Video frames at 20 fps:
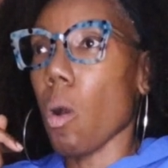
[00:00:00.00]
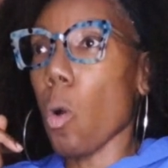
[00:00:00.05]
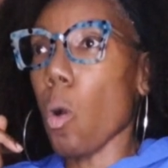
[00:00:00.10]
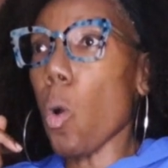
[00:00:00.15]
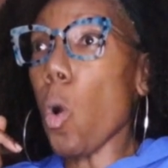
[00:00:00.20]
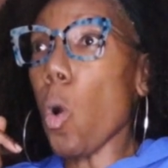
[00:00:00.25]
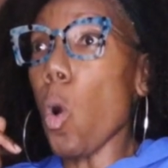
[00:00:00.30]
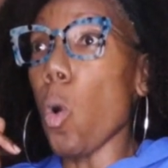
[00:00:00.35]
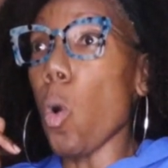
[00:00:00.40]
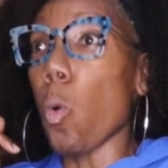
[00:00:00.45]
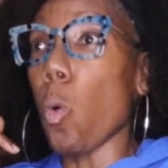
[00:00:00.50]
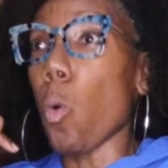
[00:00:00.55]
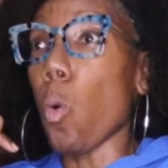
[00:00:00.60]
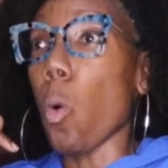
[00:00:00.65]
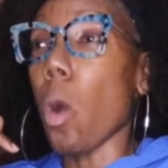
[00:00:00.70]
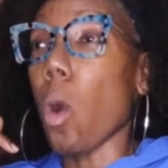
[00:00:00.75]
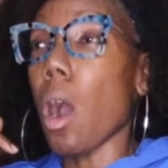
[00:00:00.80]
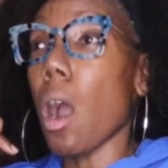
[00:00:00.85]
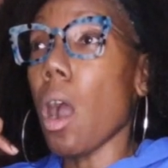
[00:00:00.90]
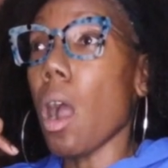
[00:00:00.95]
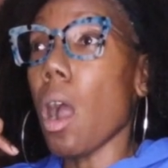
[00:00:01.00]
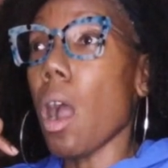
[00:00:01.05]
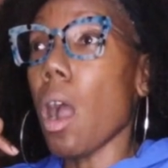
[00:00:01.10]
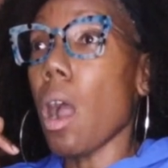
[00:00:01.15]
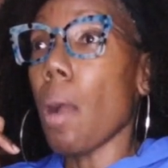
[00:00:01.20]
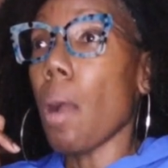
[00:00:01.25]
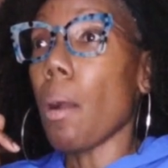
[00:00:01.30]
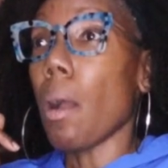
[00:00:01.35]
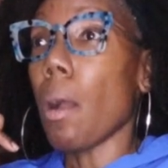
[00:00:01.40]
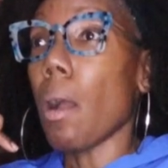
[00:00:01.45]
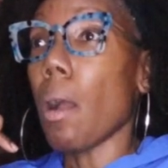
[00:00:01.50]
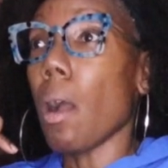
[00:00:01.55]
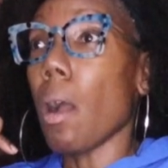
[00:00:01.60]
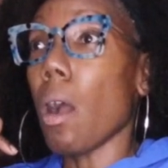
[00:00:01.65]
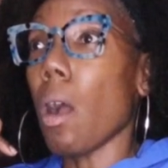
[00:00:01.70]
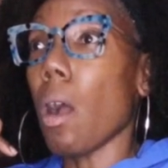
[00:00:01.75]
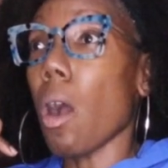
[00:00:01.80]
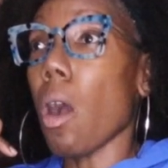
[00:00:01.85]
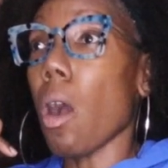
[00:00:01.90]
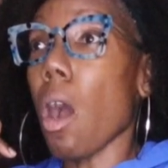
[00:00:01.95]
Oh!
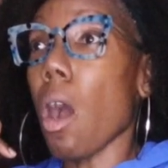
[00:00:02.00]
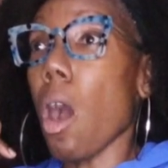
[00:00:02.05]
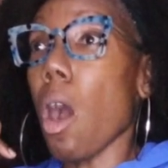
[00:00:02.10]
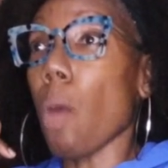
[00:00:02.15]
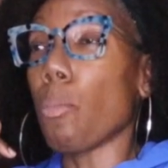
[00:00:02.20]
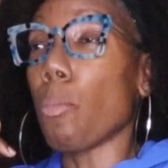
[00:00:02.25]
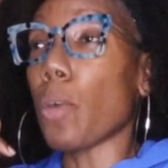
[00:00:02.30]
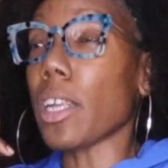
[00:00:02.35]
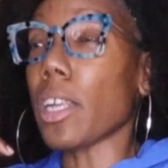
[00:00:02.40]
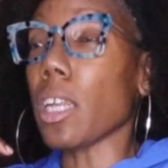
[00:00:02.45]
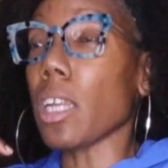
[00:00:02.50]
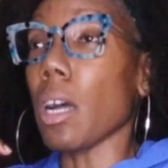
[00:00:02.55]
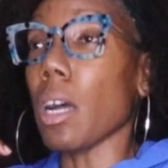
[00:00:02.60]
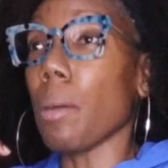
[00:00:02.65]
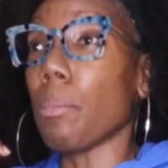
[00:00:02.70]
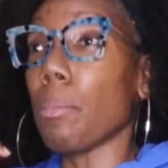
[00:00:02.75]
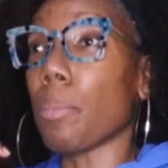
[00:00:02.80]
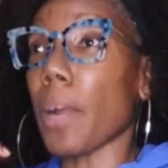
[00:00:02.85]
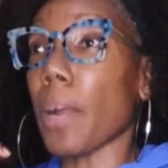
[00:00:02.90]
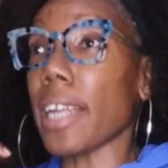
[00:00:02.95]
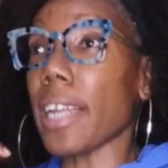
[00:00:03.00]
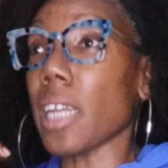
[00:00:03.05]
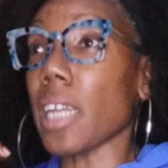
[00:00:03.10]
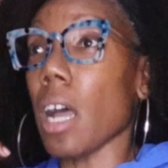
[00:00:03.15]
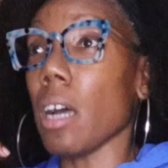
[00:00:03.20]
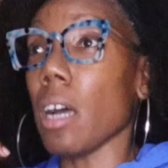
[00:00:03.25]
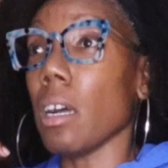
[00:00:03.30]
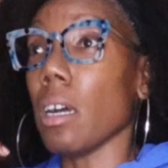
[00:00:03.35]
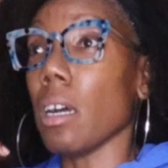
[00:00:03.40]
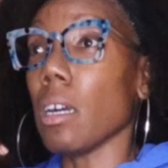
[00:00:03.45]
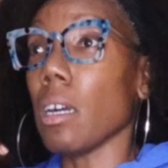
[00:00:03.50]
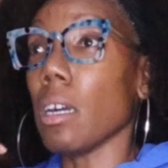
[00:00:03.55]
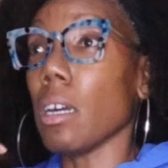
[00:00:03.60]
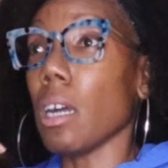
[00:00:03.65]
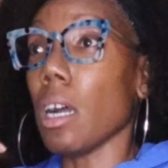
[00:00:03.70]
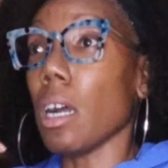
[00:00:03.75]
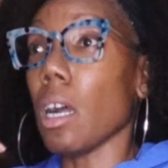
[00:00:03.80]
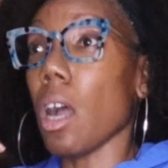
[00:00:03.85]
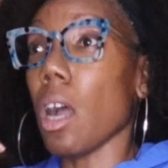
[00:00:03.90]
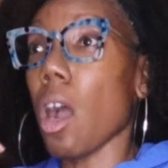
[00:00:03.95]
Oh Brida, Brida!
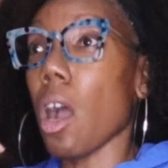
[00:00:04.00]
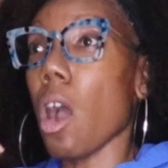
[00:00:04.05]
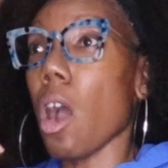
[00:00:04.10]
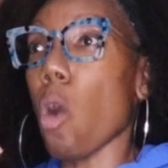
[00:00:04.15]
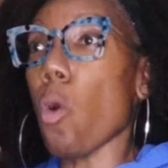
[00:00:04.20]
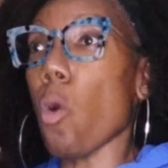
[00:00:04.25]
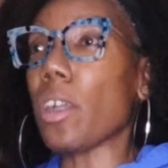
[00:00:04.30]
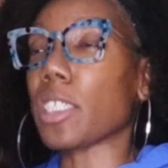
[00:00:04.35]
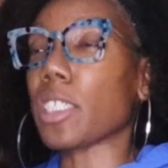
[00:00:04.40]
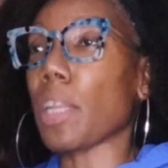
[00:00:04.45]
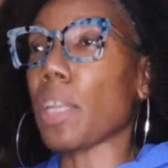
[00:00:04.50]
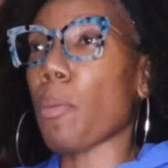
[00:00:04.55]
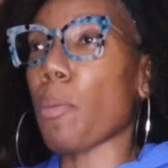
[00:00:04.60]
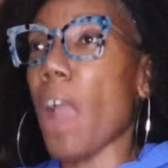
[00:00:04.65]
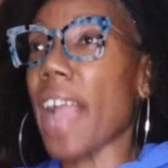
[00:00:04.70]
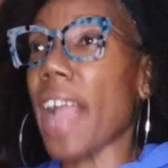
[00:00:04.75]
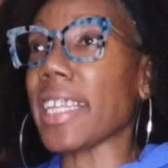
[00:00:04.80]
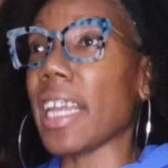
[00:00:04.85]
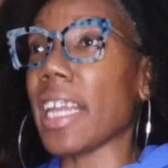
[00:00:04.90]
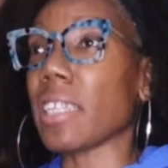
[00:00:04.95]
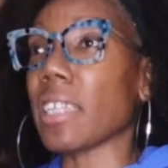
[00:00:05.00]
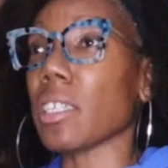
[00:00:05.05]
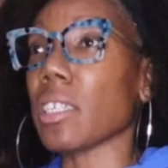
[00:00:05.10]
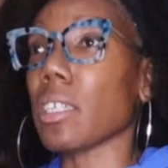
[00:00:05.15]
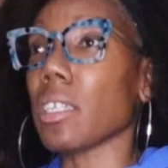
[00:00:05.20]
Oh, is she pregnant?